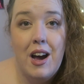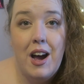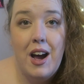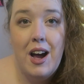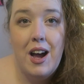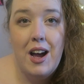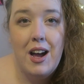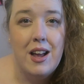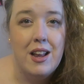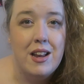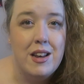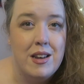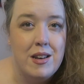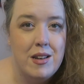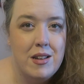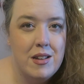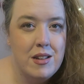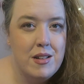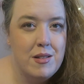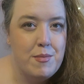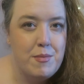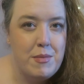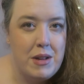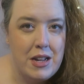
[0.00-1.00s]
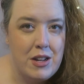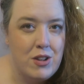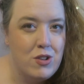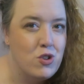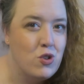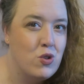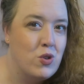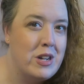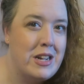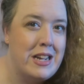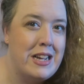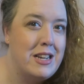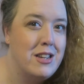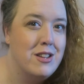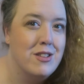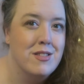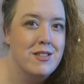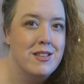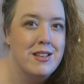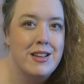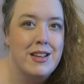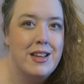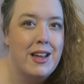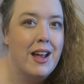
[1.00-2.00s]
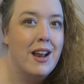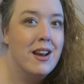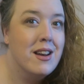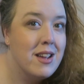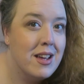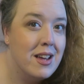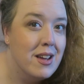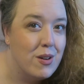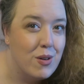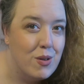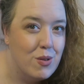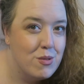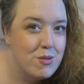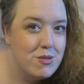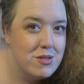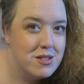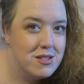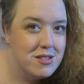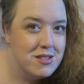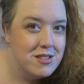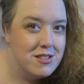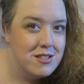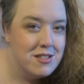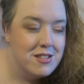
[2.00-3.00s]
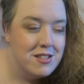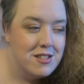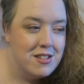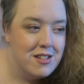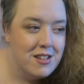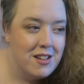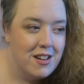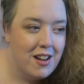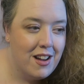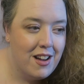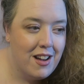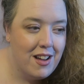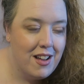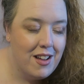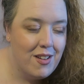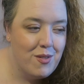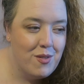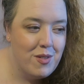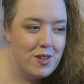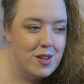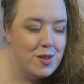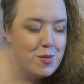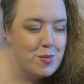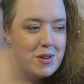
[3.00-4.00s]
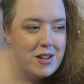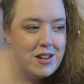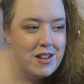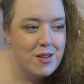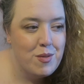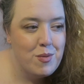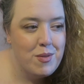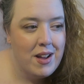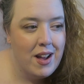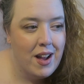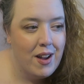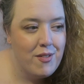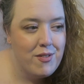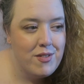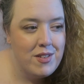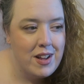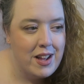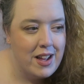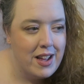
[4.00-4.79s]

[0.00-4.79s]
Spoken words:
and make sure he doesn't get killed, which means we have to